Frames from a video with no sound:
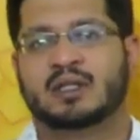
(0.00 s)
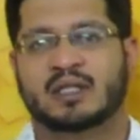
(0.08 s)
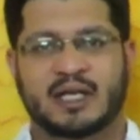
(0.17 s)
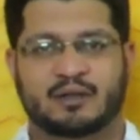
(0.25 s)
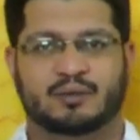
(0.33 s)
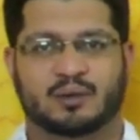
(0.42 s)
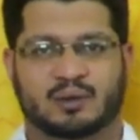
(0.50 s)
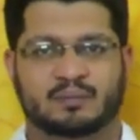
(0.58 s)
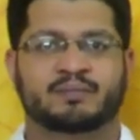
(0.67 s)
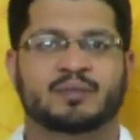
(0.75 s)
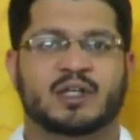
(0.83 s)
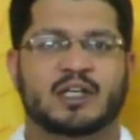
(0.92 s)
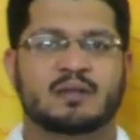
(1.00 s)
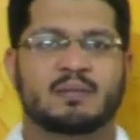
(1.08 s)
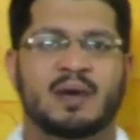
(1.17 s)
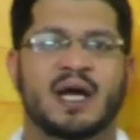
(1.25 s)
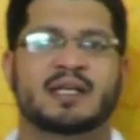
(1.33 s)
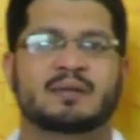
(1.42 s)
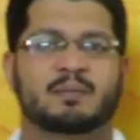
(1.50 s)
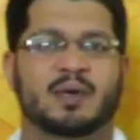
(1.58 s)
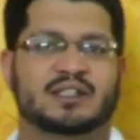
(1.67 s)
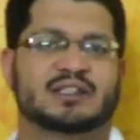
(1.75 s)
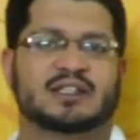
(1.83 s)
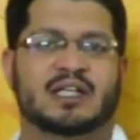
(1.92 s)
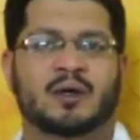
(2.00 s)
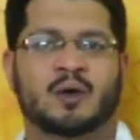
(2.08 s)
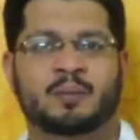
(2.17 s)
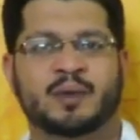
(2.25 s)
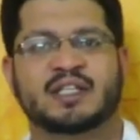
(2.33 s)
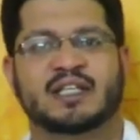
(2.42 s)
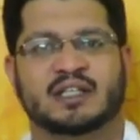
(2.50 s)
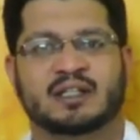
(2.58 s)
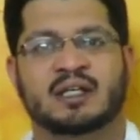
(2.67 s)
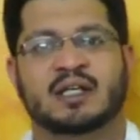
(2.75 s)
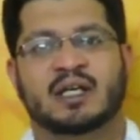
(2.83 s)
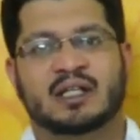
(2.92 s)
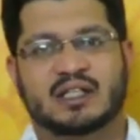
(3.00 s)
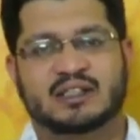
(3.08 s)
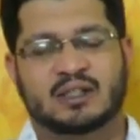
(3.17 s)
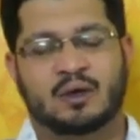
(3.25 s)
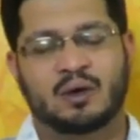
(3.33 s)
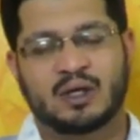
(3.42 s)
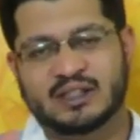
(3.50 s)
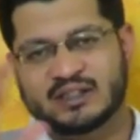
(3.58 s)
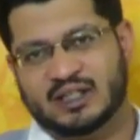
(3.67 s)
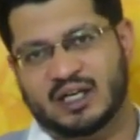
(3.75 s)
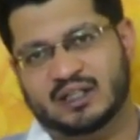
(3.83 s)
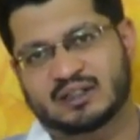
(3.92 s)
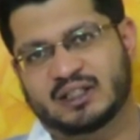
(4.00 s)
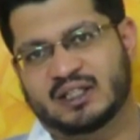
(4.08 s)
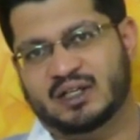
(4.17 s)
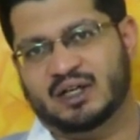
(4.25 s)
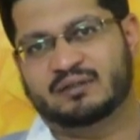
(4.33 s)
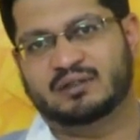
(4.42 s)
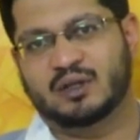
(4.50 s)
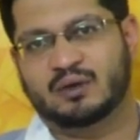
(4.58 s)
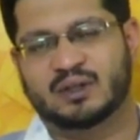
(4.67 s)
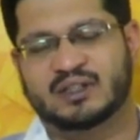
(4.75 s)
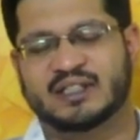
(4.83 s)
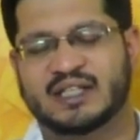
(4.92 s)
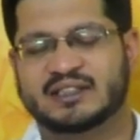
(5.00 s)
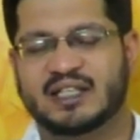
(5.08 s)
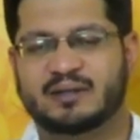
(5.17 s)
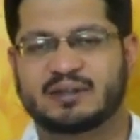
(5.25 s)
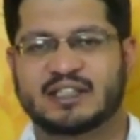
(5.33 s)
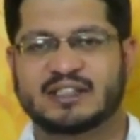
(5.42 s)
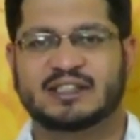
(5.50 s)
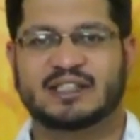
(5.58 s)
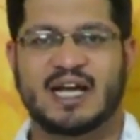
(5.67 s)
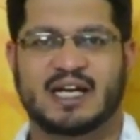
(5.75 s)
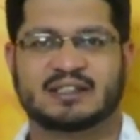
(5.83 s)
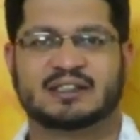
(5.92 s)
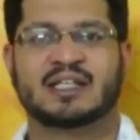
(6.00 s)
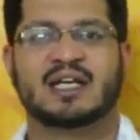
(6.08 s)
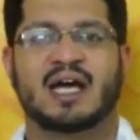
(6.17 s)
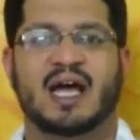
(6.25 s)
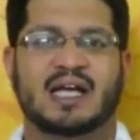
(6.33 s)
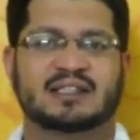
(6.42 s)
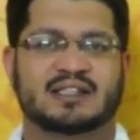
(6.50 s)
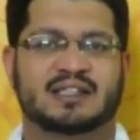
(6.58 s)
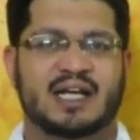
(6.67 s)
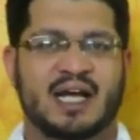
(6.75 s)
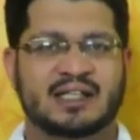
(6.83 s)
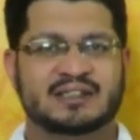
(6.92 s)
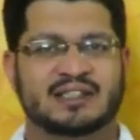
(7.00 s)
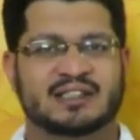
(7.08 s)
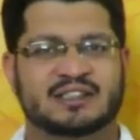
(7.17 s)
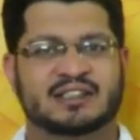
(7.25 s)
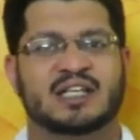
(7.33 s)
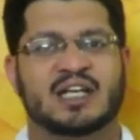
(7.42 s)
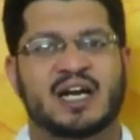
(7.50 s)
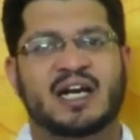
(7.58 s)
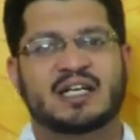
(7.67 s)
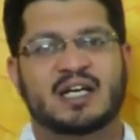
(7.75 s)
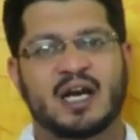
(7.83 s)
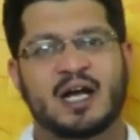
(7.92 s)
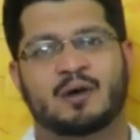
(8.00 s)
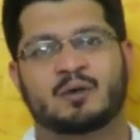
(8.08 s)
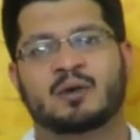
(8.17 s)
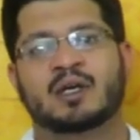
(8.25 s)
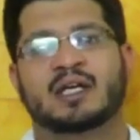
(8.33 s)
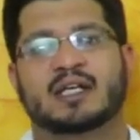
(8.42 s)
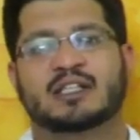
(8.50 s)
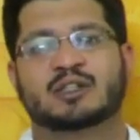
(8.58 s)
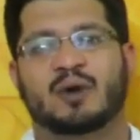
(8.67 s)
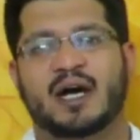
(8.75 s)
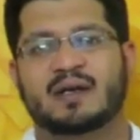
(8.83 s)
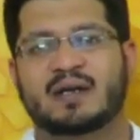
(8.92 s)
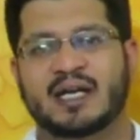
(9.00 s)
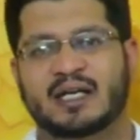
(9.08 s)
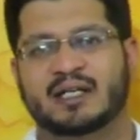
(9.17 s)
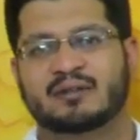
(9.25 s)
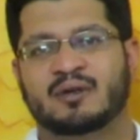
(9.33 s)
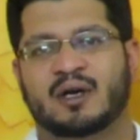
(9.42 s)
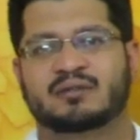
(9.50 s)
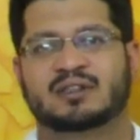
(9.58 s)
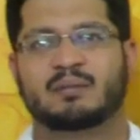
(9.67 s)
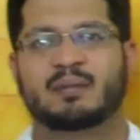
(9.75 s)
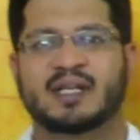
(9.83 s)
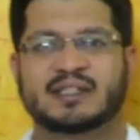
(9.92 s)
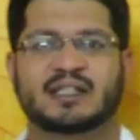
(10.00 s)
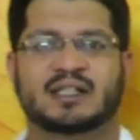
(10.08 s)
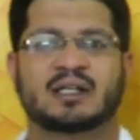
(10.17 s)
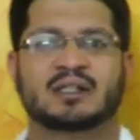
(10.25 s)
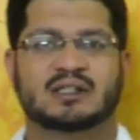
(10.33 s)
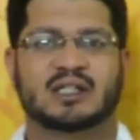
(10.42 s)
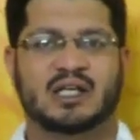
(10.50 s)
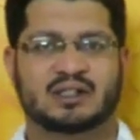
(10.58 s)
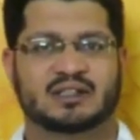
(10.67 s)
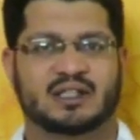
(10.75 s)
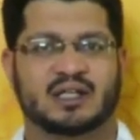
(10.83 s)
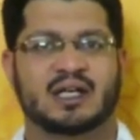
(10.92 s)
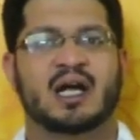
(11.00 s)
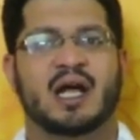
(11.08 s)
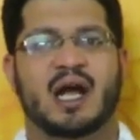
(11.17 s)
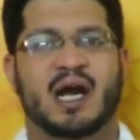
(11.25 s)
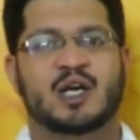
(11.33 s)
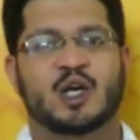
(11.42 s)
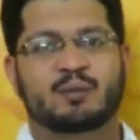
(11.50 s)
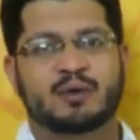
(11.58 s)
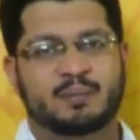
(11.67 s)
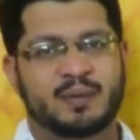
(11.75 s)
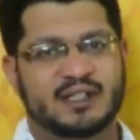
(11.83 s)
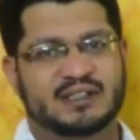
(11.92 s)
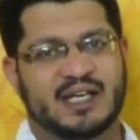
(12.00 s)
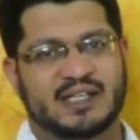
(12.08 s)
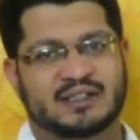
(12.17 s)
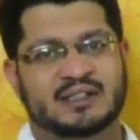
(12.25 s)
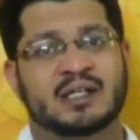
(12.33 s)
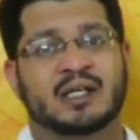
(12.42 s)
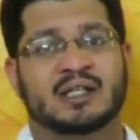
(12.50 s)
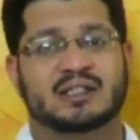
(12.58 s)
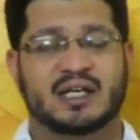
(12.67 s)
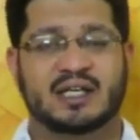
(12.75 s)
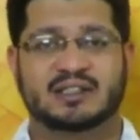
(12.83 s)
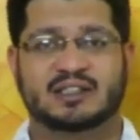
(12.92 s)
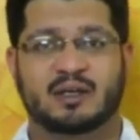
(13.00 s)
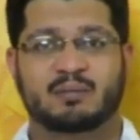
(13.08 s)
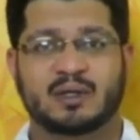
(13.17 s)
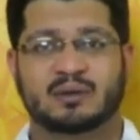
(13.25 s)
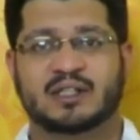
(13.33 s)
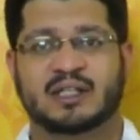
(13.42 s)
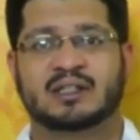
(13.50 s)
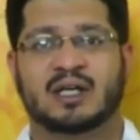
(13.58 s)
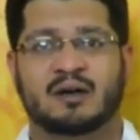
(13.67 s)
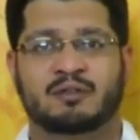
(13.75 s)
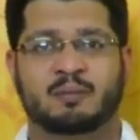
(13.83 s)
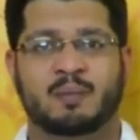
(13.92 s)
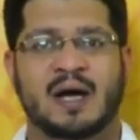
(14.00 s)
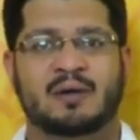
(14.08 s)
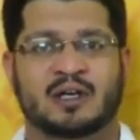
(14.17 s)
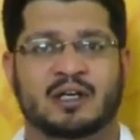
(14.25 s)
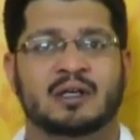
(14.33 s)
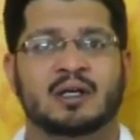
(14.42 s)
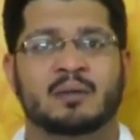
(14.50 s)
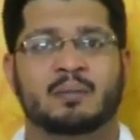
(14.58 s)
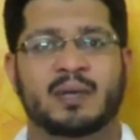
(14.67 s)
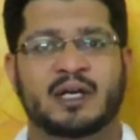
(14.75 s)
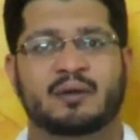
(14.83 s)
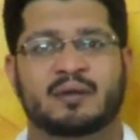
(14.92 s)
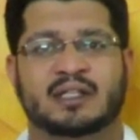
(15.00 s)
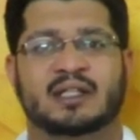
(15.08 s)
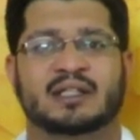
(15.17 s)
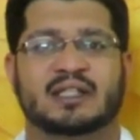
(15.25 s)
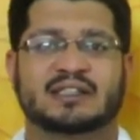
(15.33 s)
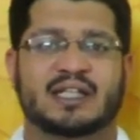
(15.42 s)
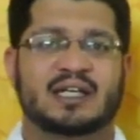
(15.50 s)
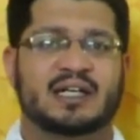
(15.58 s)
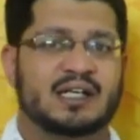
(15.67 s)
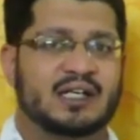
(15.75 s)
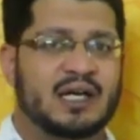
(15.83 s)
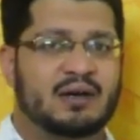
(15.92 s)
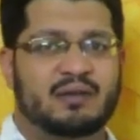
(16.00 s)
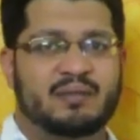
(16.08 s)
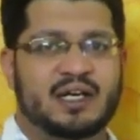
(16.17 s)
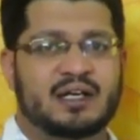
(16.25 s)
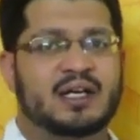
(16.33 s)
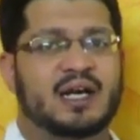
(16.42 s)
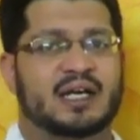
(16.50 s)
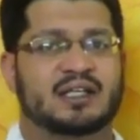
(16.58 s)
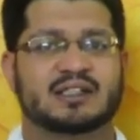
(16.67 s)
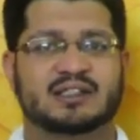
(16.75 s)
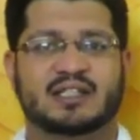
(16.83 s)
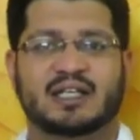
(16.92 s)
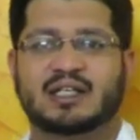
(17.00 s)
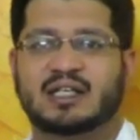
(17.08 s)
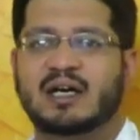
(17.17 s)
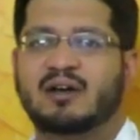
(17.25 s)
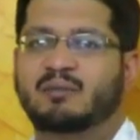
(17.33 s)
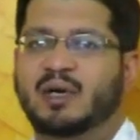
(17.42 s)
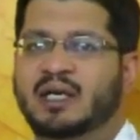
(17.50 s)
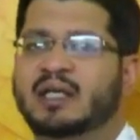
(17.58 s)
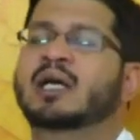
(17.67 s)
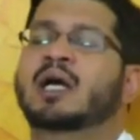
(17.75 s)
Therefore, in my personal opinion, the whole structure of the Goods and Services Tax as it exists right now is violative of the basic structure, and to be precise, the distribution of power between the central government and the state government.